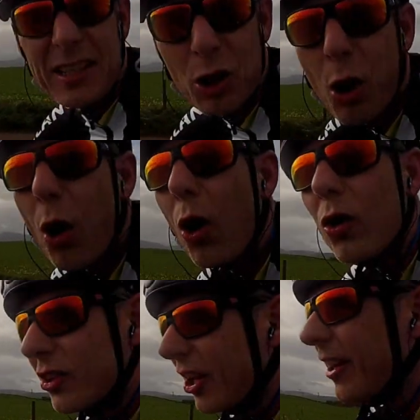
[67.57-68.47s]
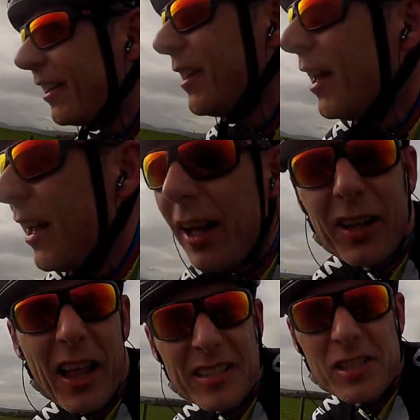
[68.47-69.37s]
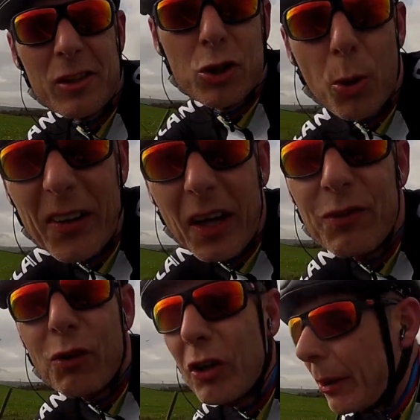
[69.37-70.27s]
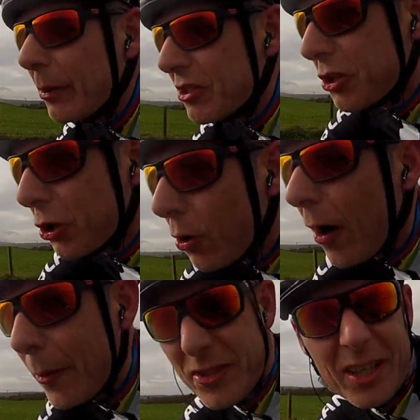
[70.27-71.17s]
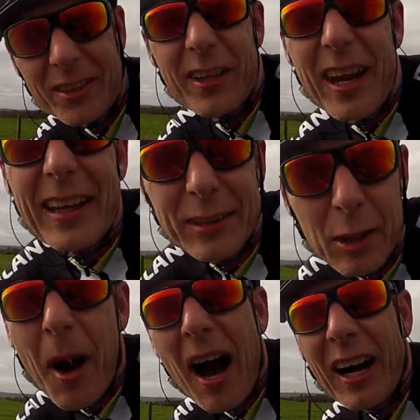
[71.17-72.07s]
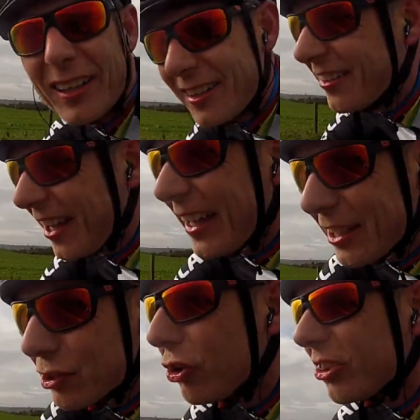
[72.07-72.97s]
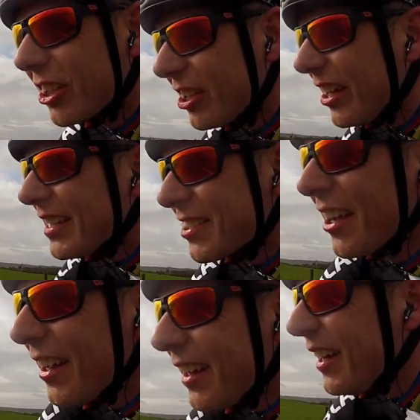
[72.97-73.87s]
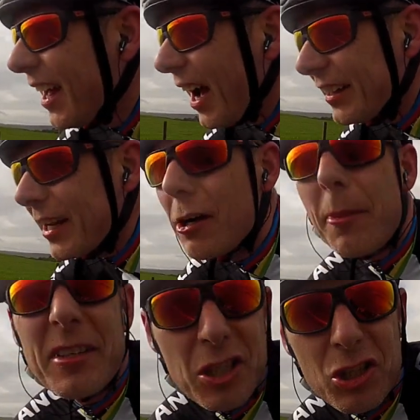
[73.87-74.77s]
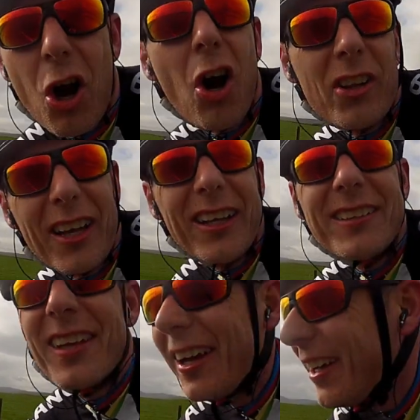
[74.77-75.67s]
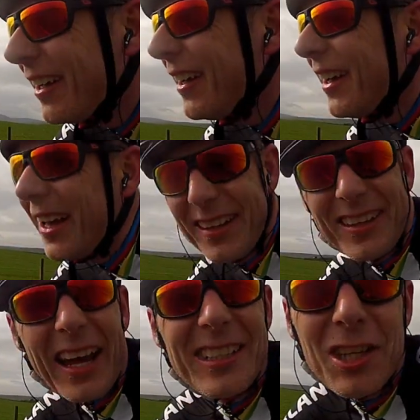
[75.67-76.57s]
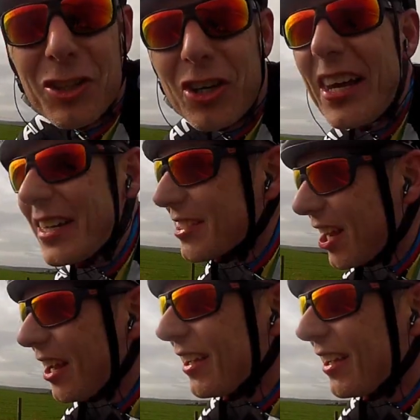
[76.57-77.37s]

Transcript: It's cold. Less than 24 hours ago I was in Lloret de Mar in 32 degrees, and now I'm in Scotland, 9 degrees.